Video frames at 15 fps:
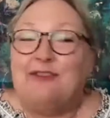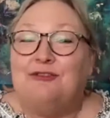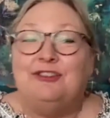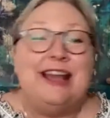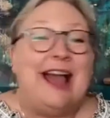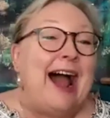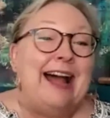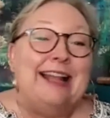
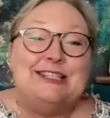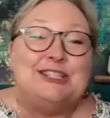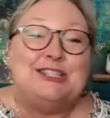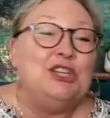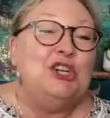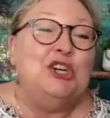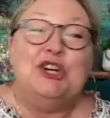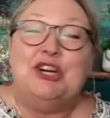of God's
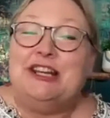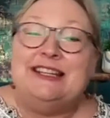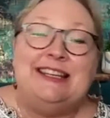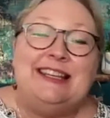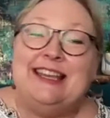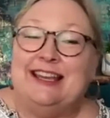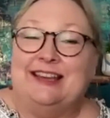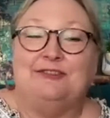
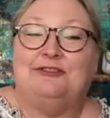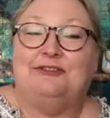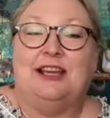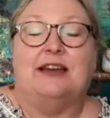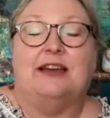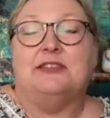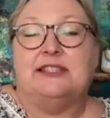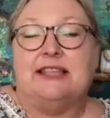good gift
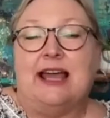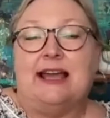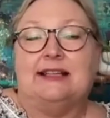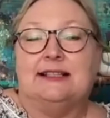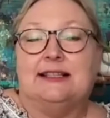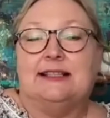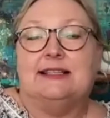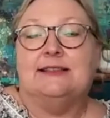of sex.
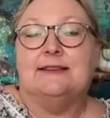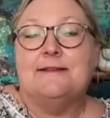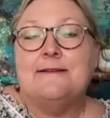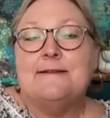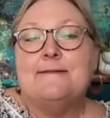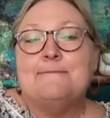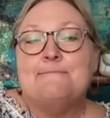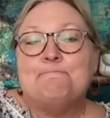Mm-hmm.
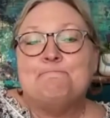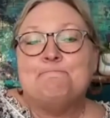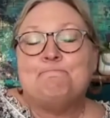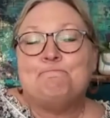Amen.